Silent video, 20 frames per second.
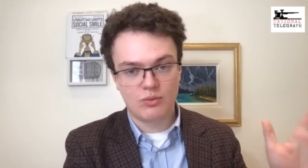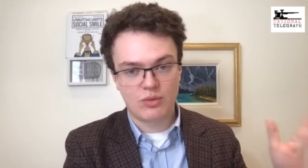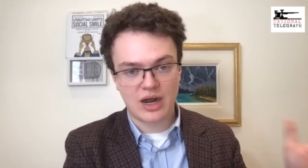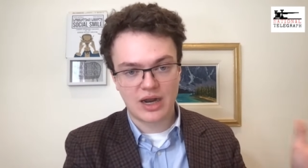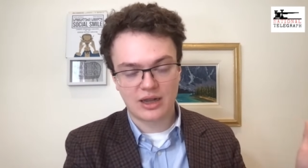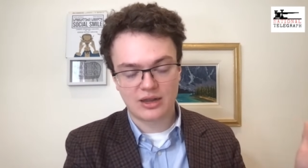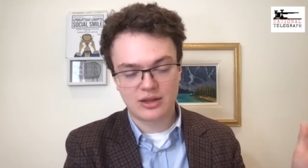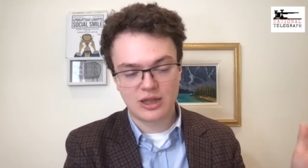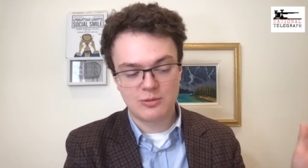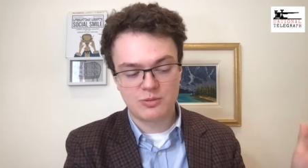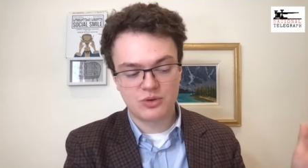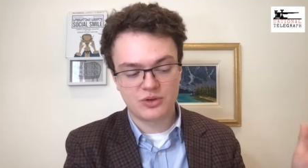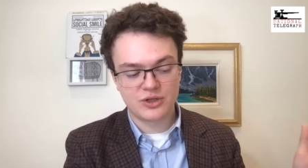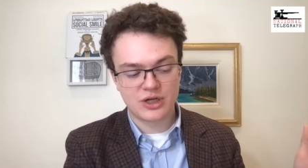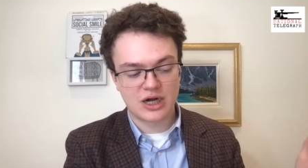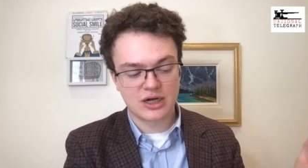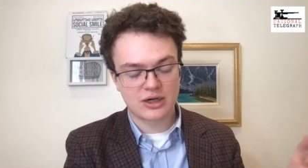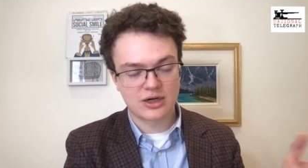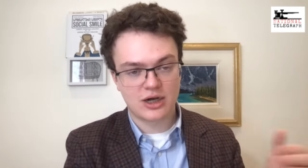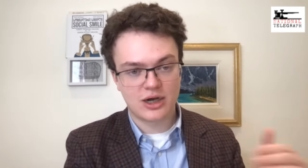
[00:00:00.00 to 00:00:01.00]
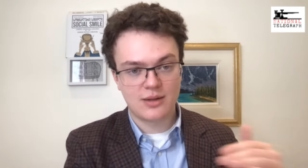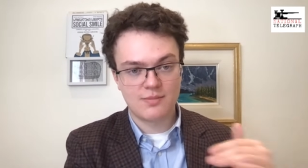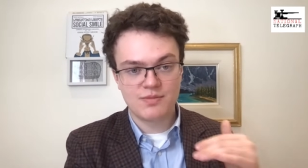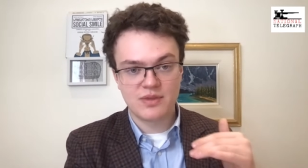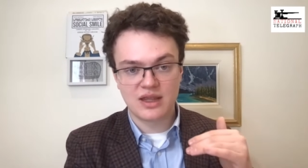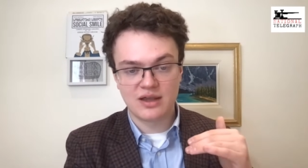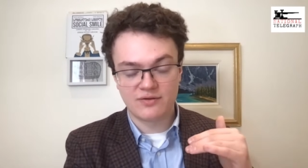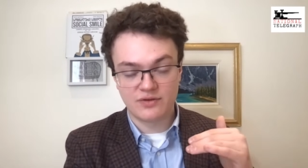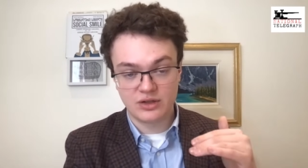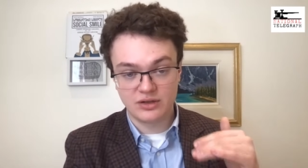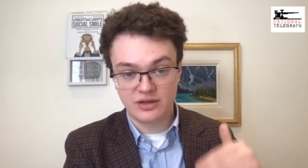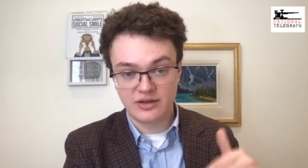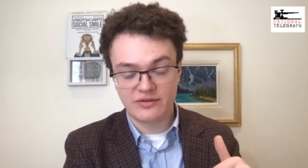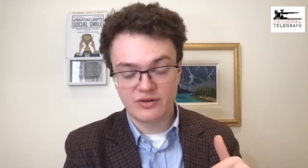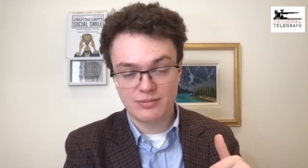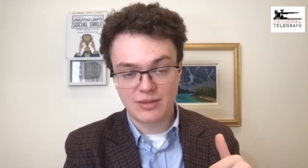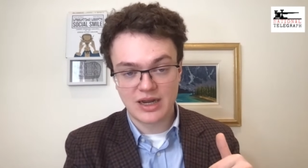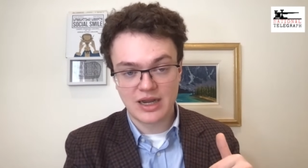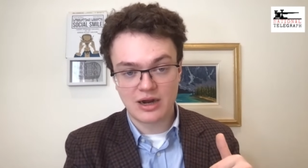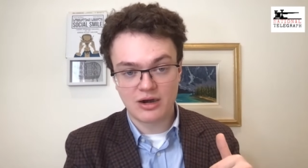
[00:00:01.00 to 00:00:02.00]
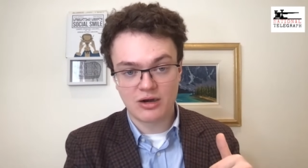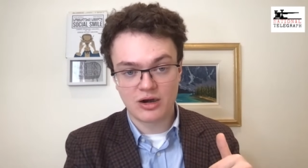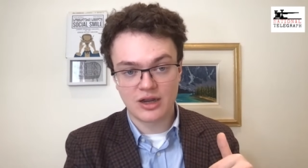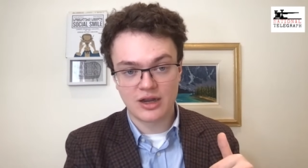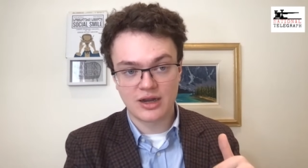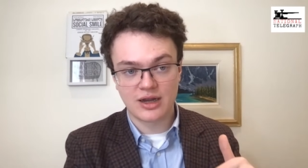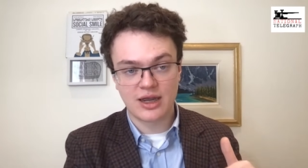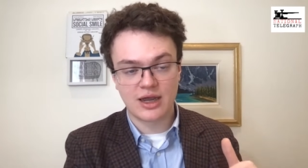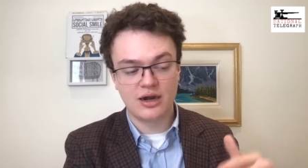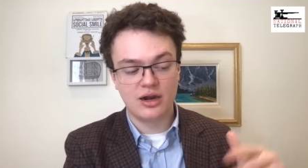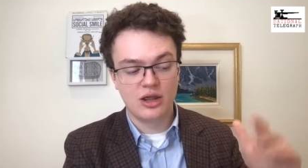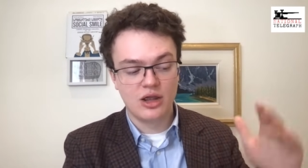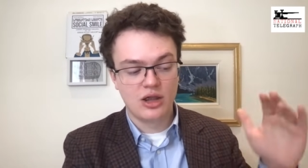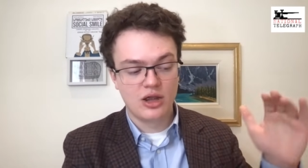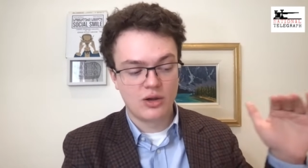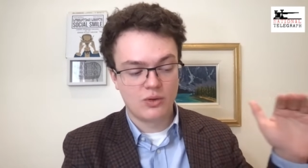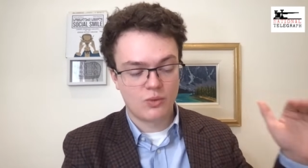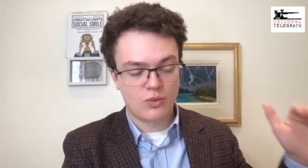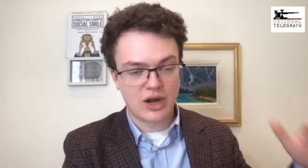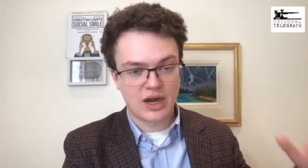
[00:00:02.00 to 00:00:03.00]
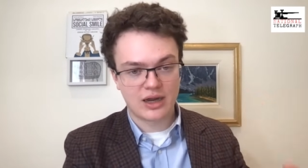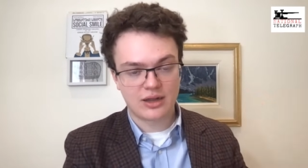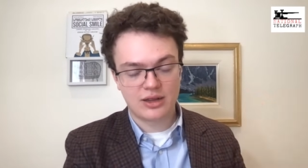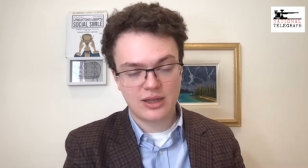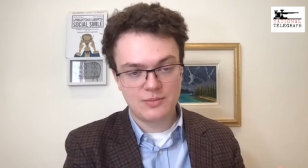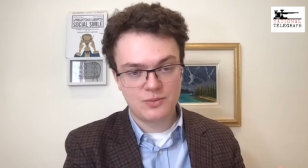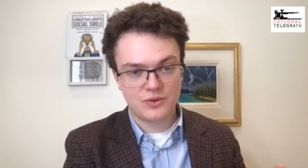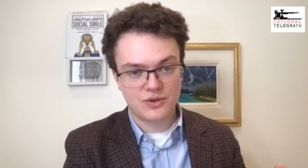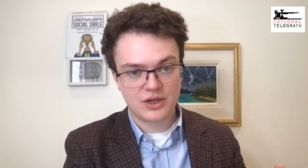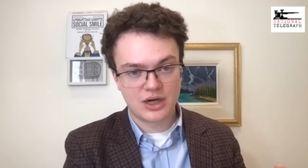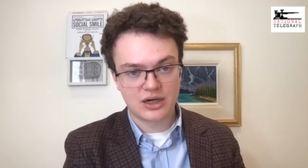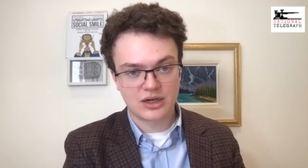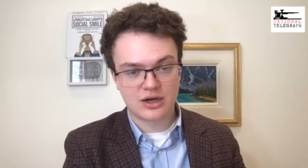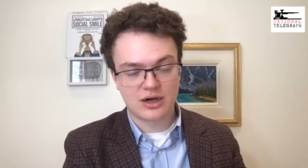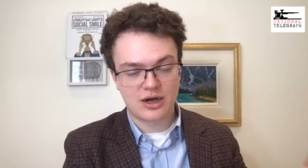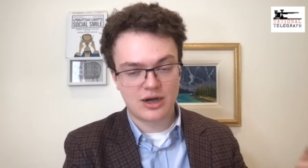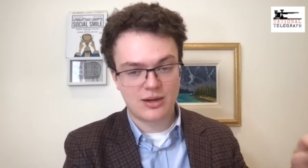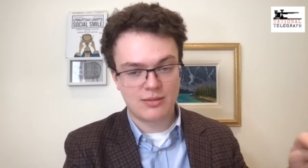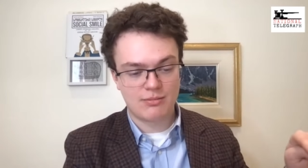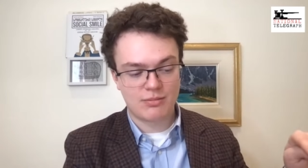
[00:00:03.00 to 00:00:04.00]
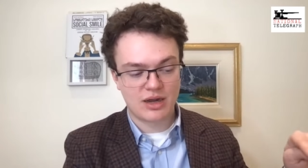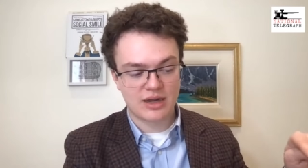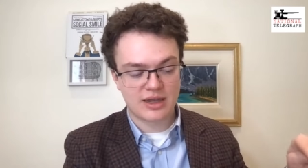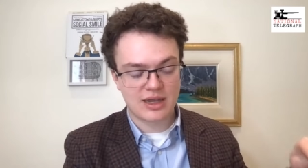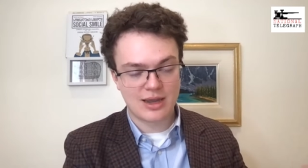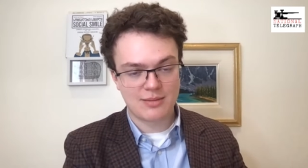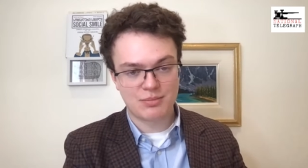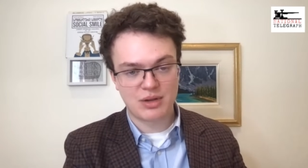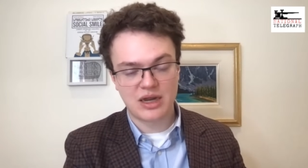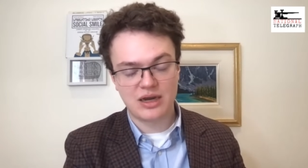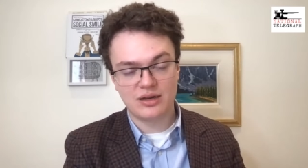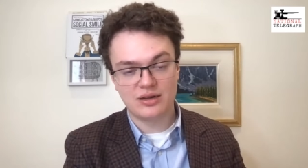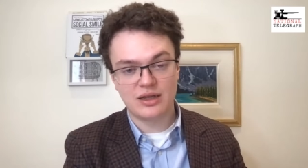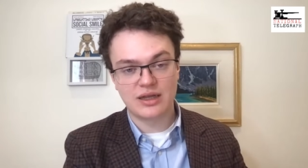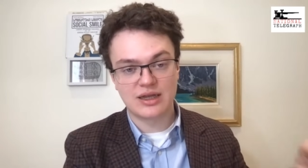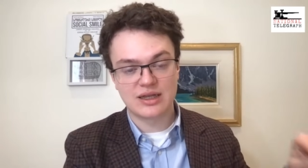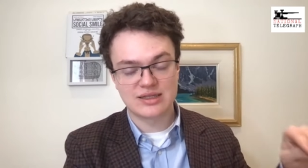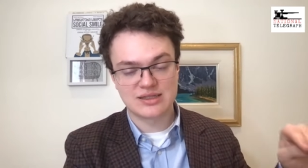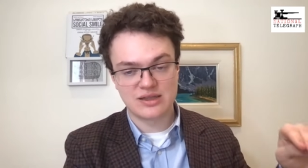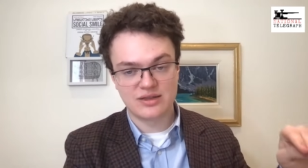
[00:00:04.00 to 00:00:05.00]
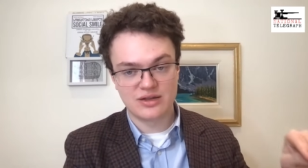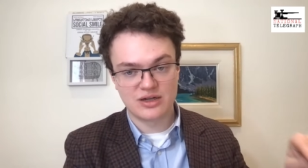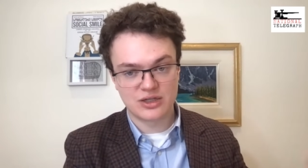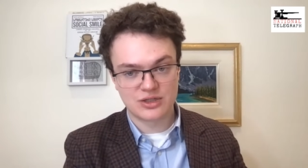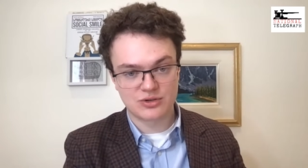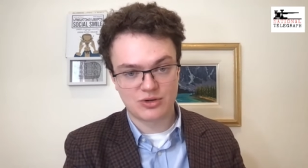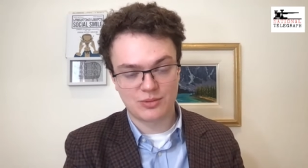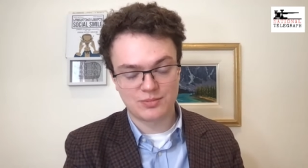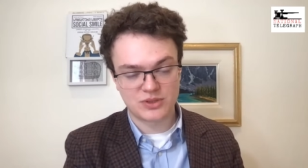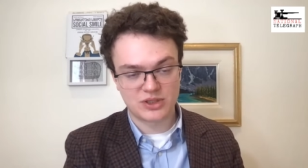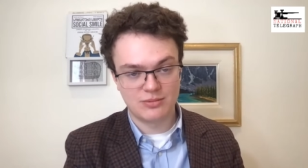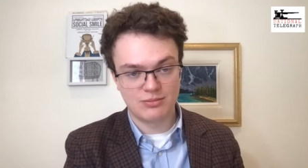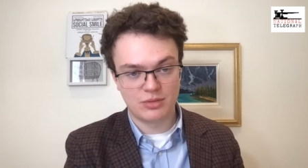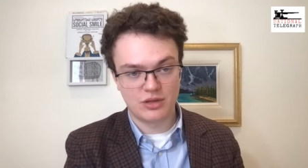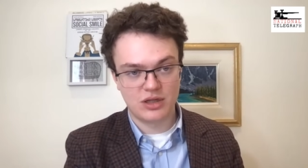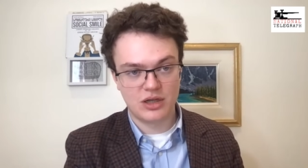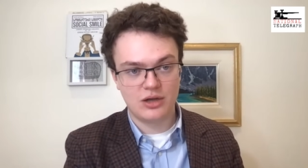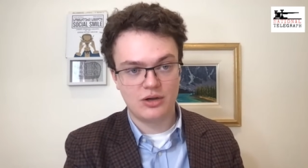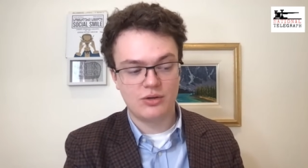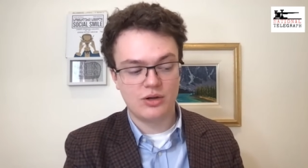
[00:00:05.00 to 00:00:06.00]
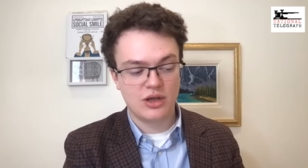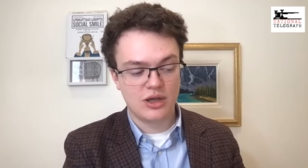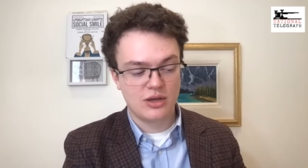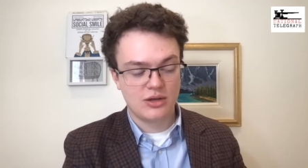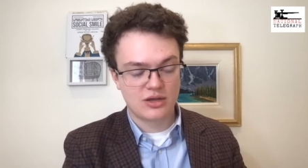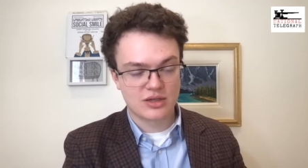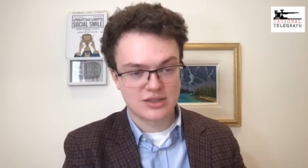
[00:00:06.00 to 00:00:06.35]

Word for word: Wyatt Claypool dot com. If you live in my area, again, Wyatt Claypool dot com. My campaign link is in the description below.